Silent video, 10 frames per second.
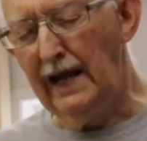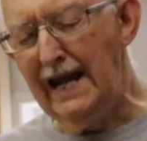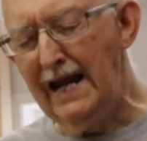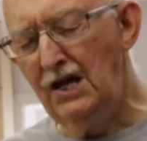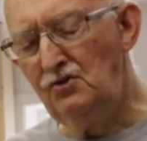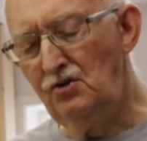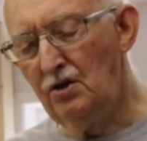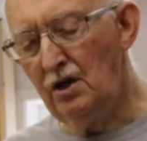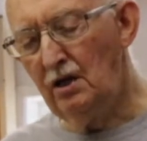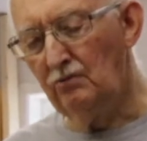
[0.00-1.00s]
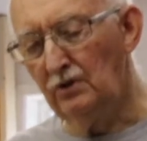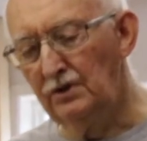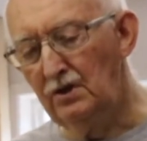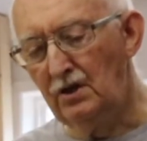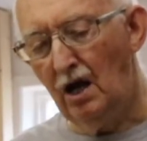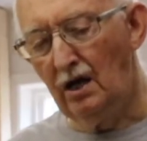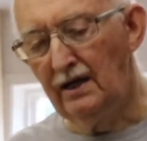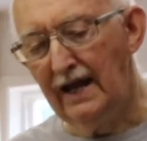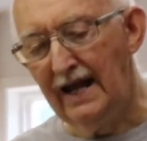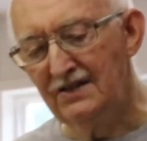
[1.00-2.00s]
age, it will
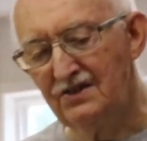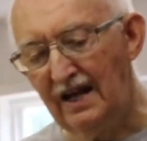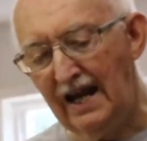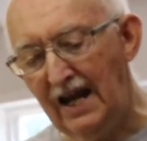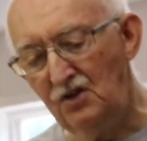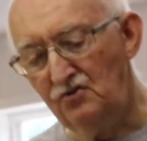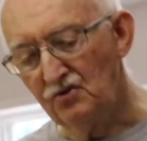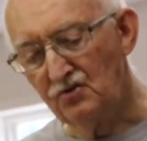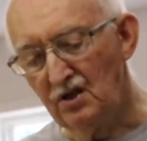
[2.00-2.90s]
darken as it ages,